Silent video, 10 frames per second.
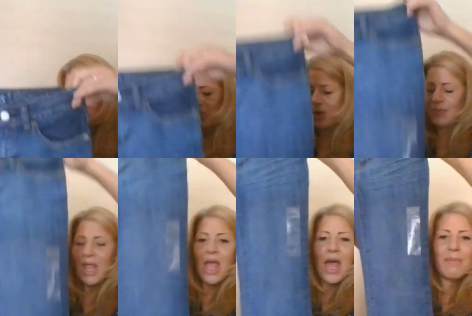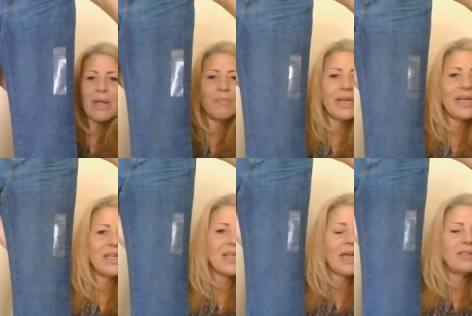zero. Um, but it
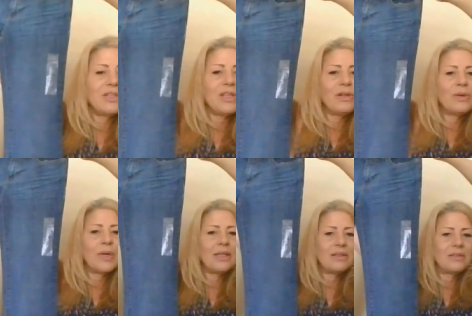is new